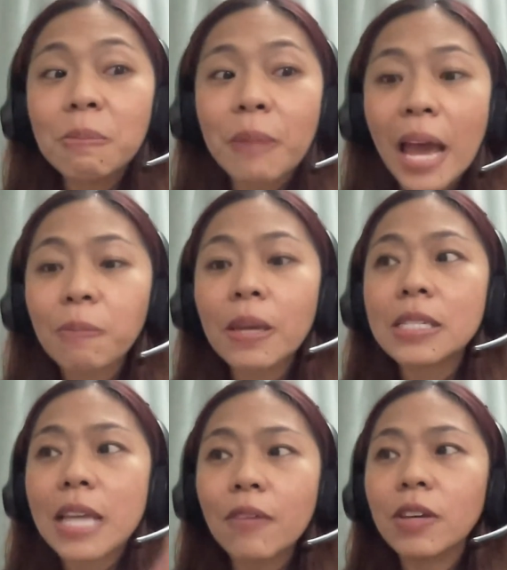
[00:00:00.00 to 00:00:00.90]
Blackpink
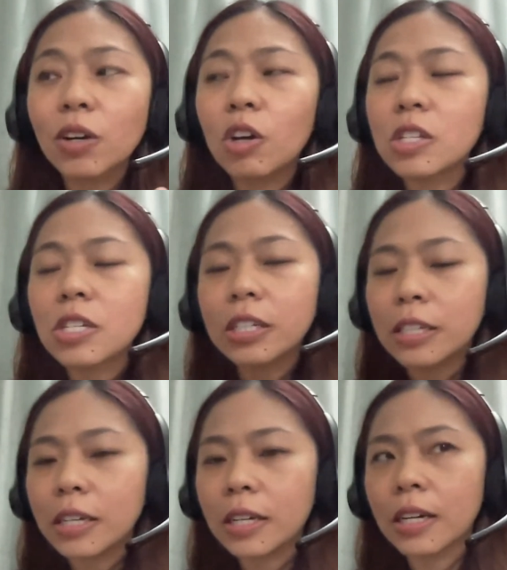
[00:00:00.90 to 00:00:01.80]
is having a concert
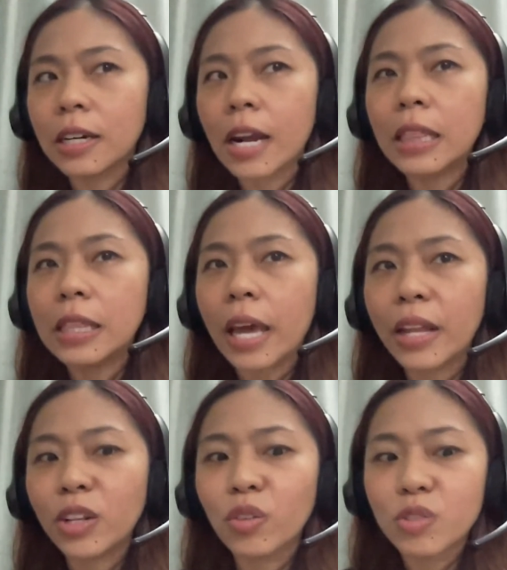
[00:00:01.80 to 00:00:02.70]
here at the
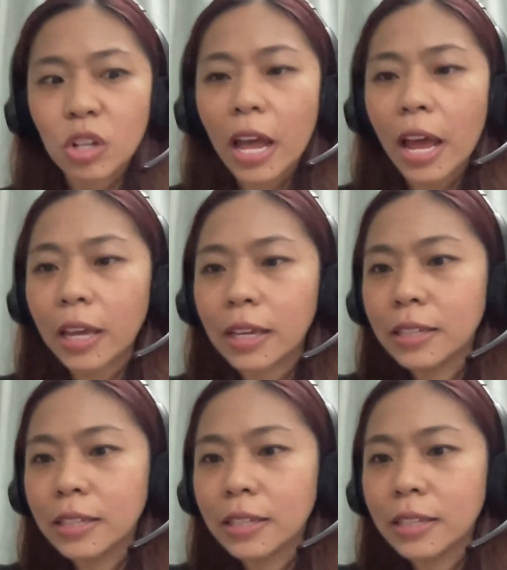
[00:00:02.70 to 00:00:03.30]
end of July.